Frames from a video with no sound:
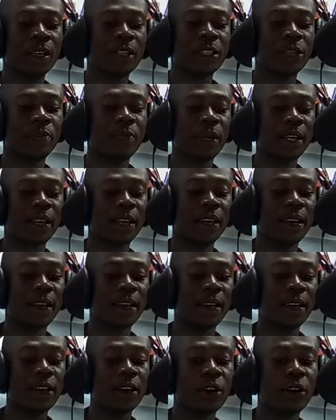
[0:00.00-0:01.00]
Speaking in
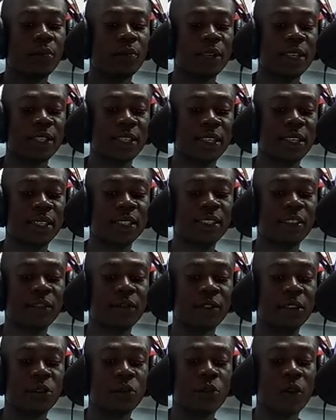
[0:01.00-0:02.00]
an ELBC
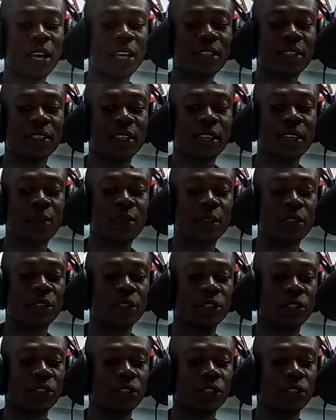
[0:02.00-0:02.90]
interview Wednesday, Mr.